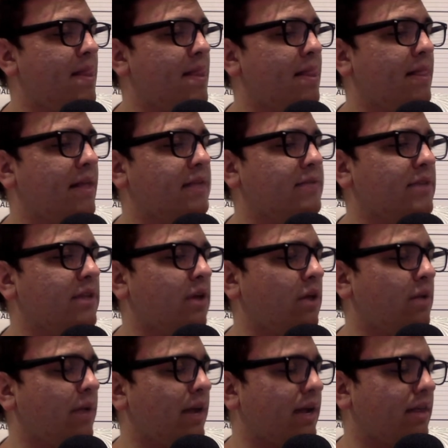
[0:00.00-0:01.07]
That's really the only
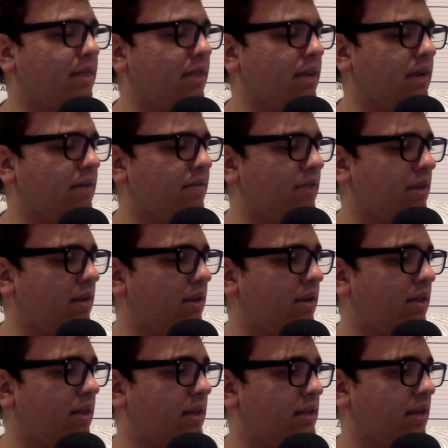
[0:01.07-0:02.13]
one I could think of that,
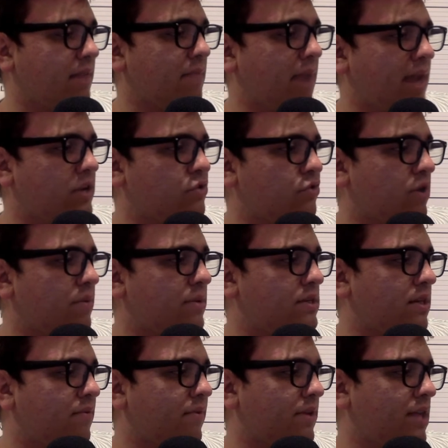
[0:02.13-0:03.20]
that is like mainstream and
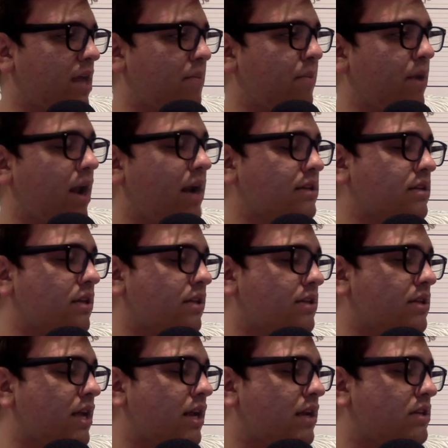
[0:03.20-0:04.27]
stuff like that. But honestly, there's a
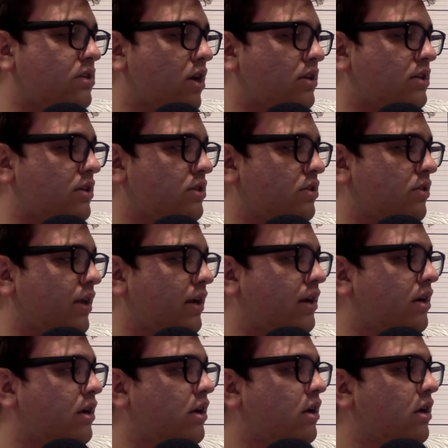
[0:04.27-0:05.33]
lot of good songs here too, like,
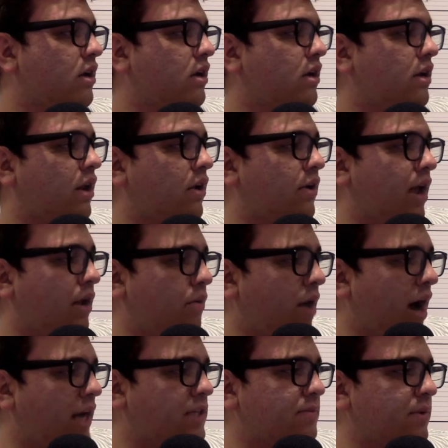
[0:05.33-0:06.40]
you know, Night
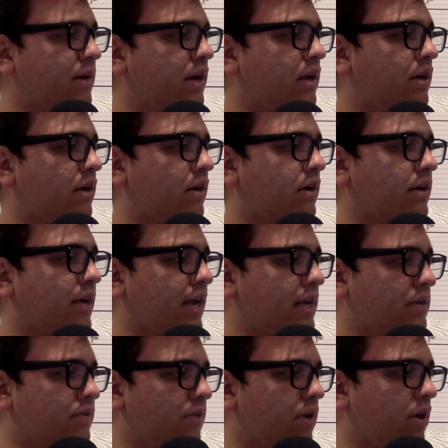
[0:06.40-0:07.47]
Watchman or
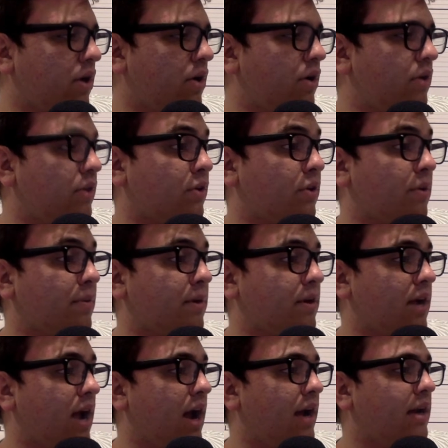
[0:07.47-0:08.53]
King's Road, The Criminal
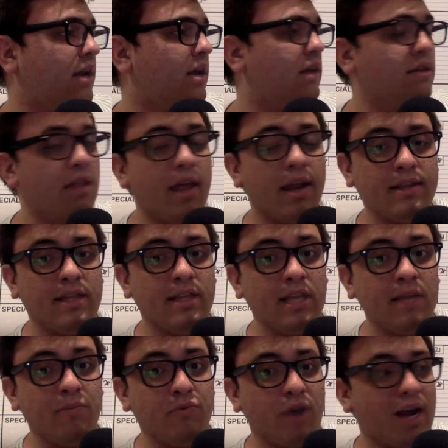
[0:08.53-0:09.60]
Kind. A lot of
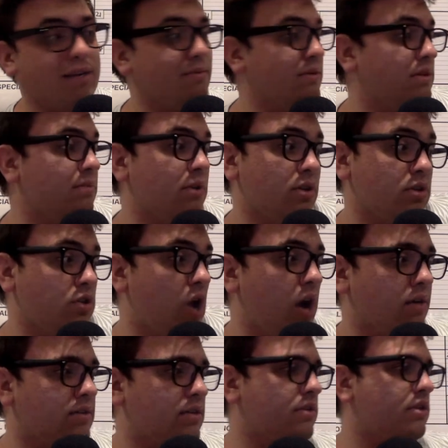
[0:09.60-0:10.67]
deep tracks, but some good songs
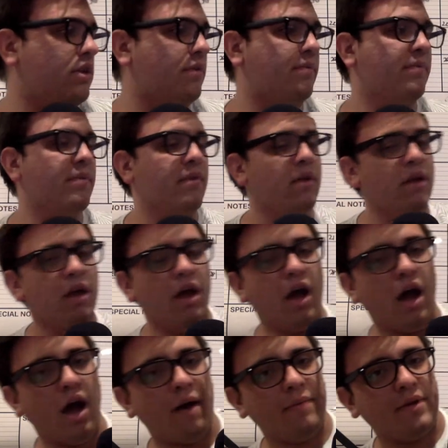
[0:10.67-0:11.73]
in there still.
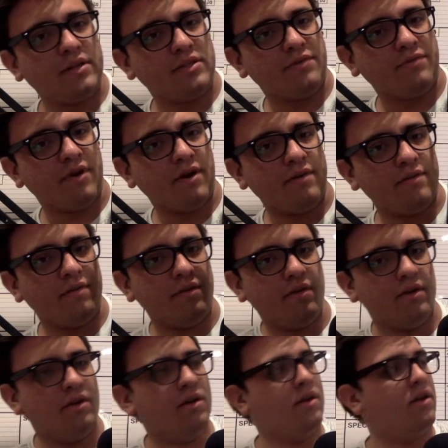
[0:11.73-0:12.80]
Um, there's the front,
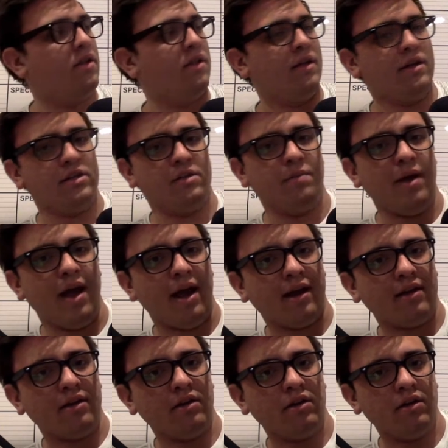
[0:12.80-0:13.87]
there's the back,
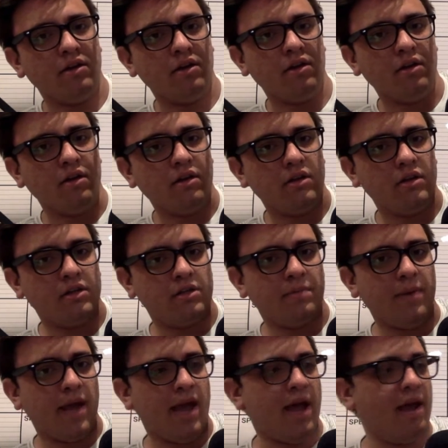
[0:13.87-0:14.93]
there's the
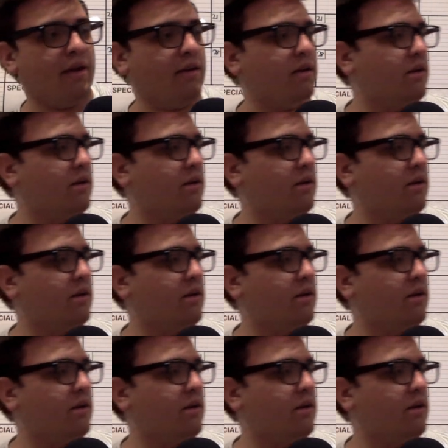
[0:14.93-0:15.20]
band,